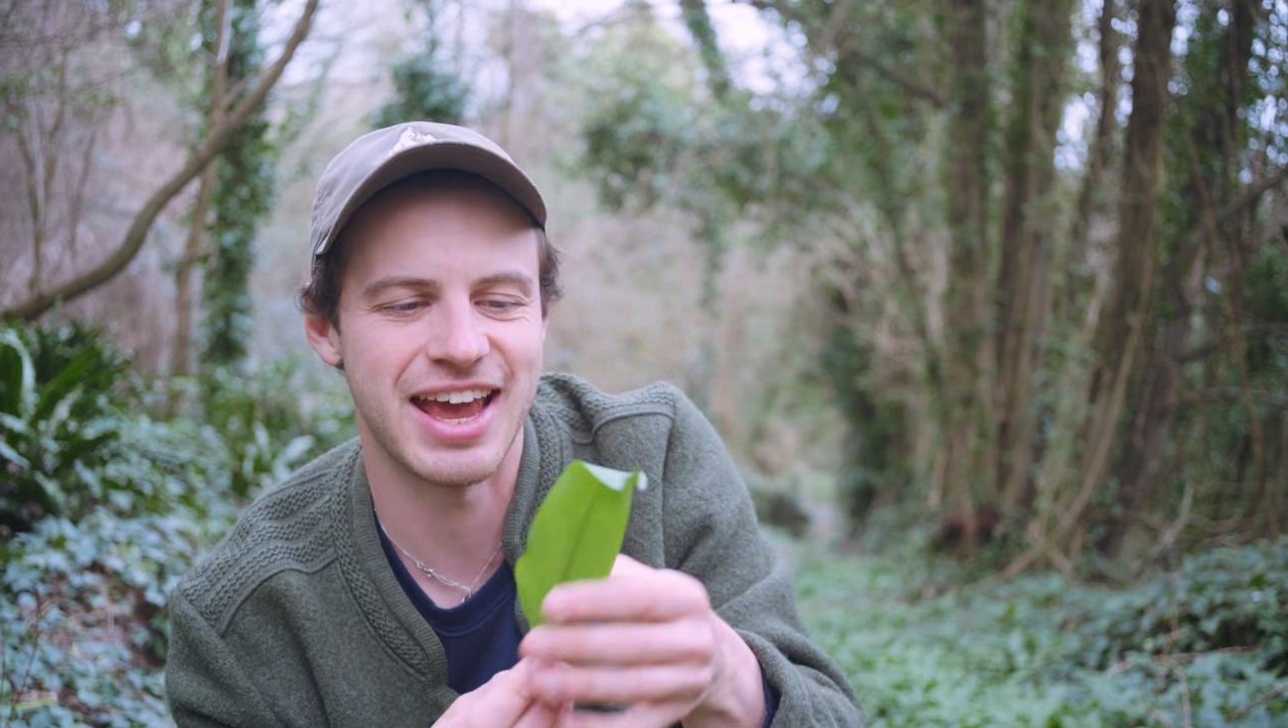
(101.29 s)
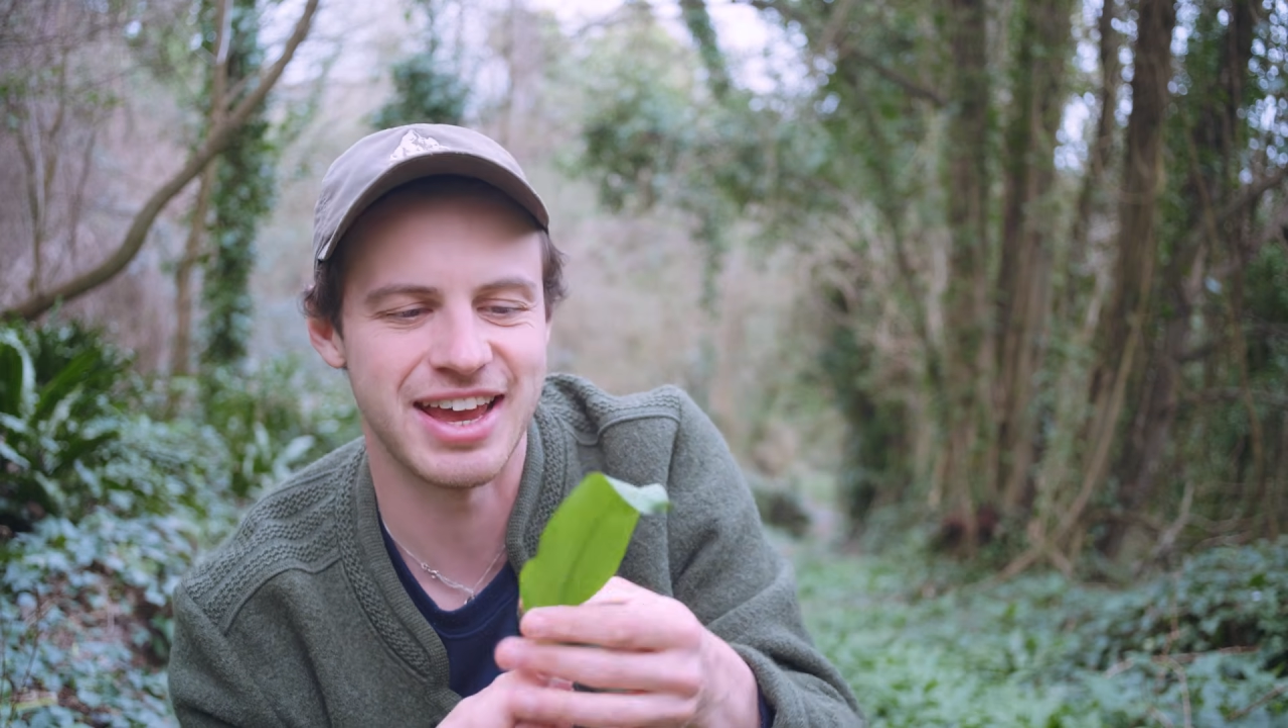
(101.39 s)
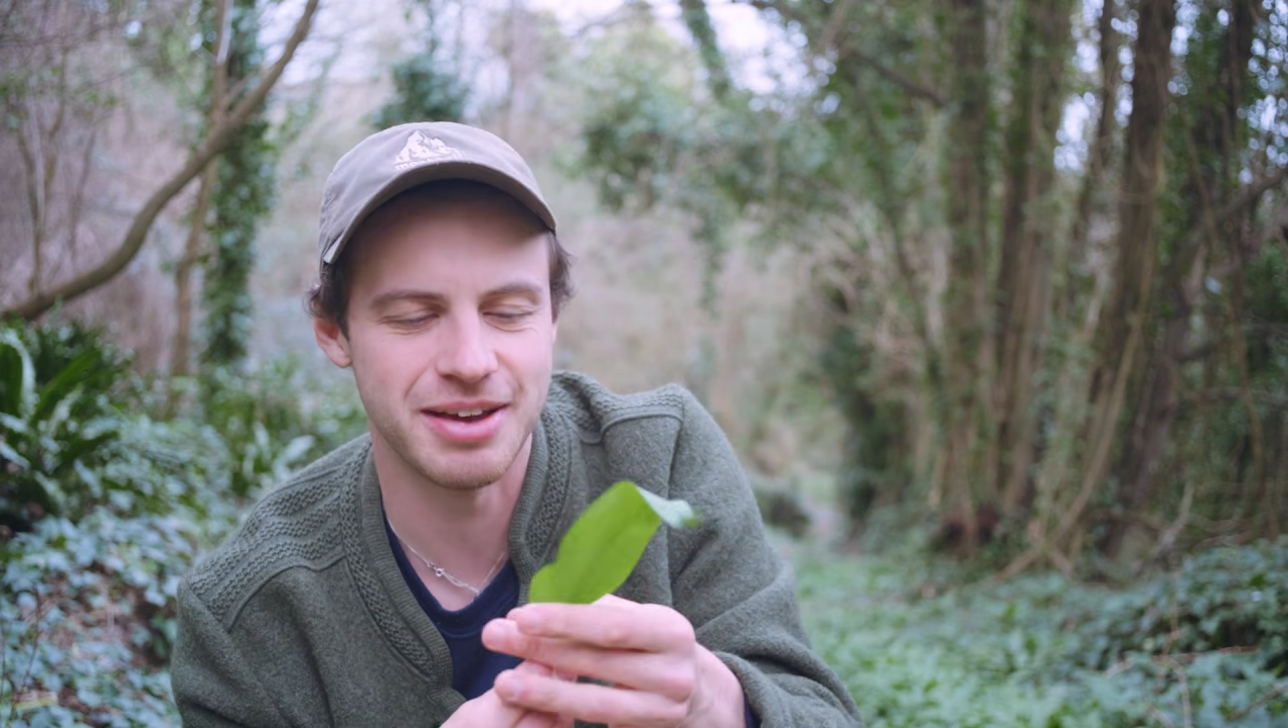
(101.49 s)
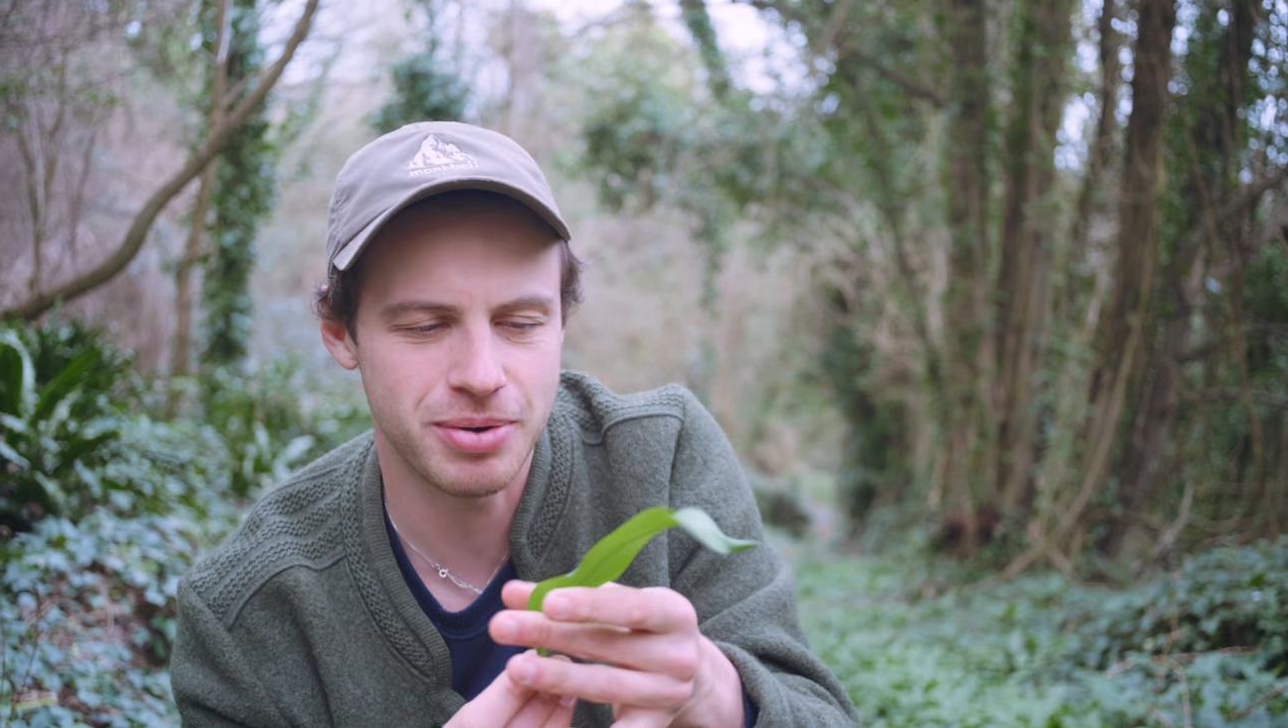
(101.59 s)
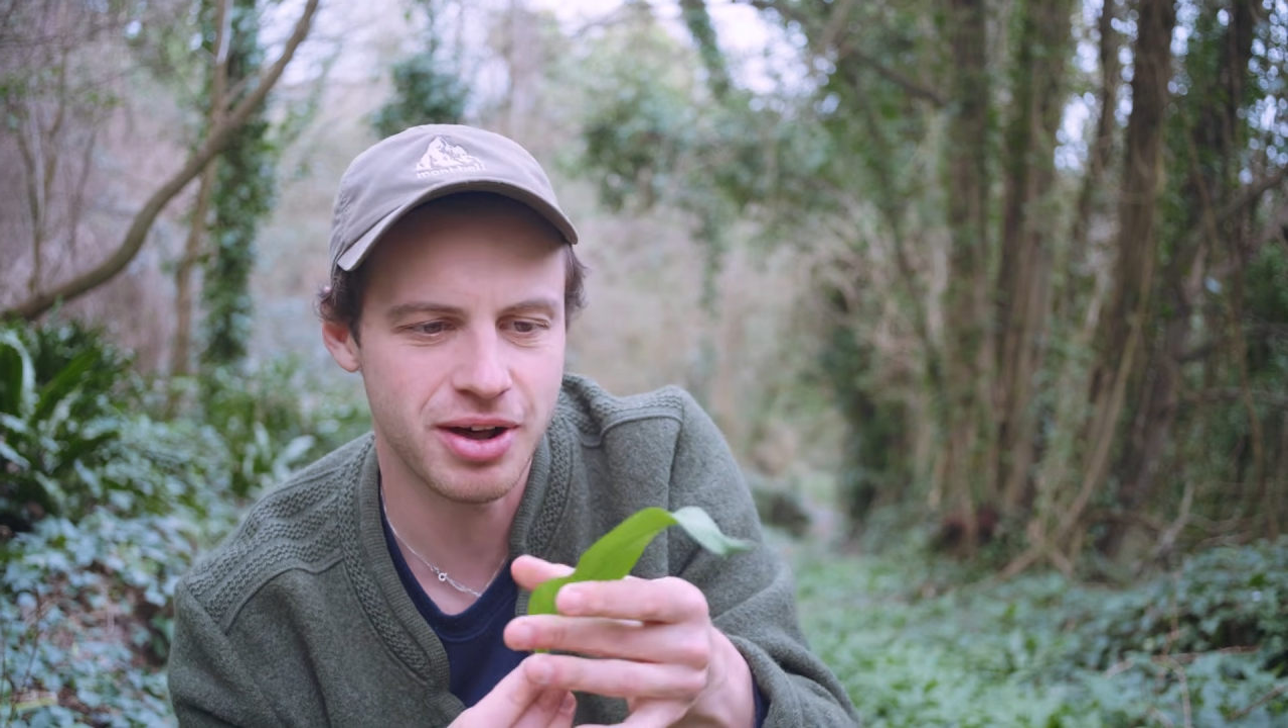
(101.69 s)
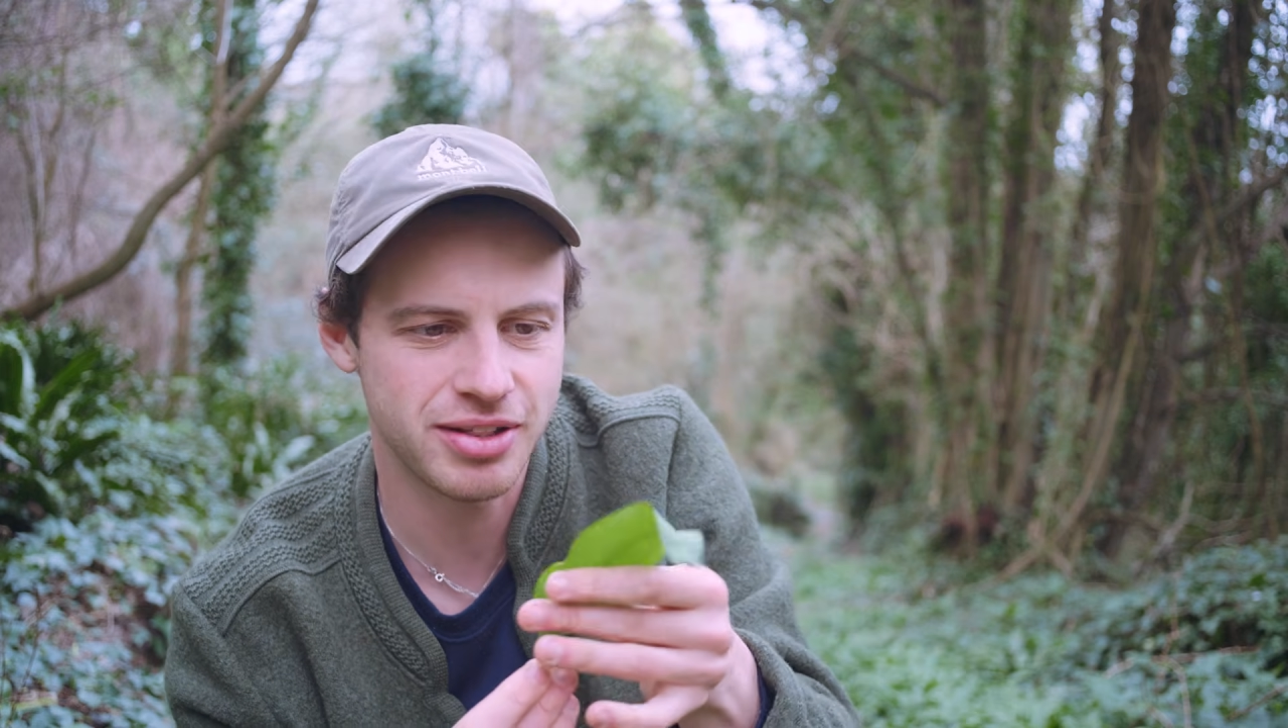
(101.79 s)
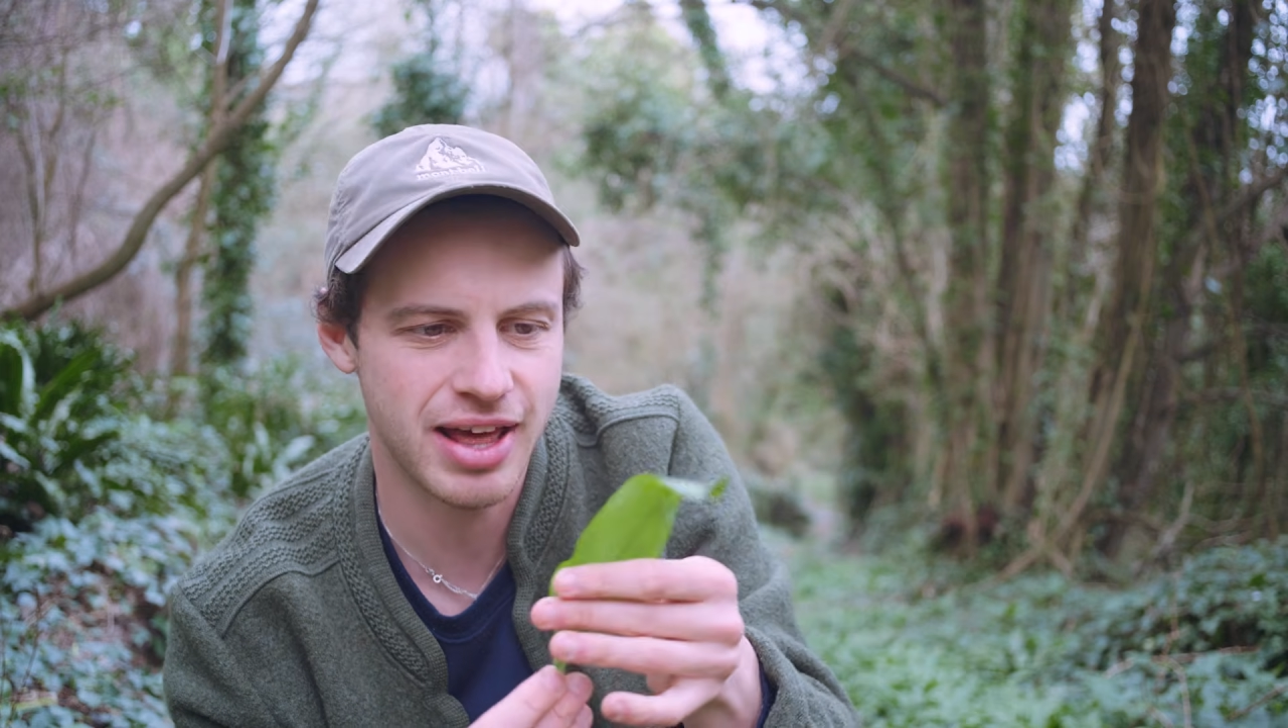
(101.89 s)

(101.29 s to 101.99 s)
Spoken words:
a plant